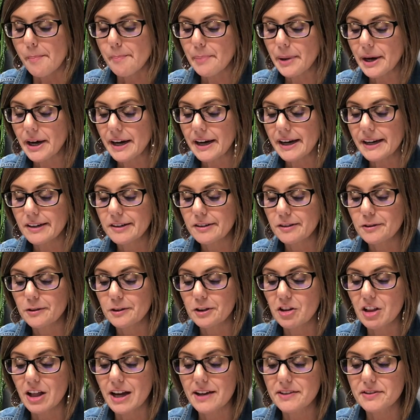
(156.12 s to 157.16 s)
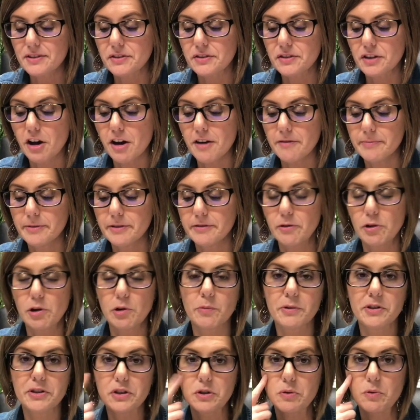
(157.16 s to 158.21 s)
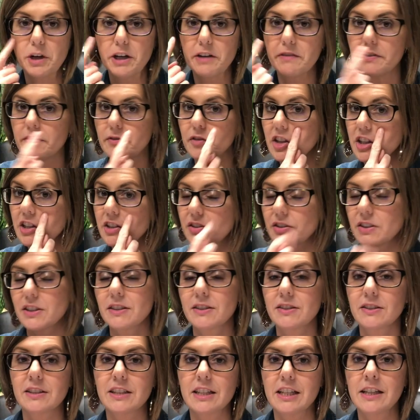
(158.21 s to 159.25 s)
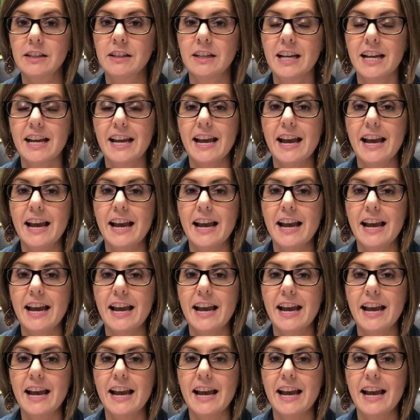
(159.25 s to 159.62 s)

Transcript: But glasses off before was 2050 and 60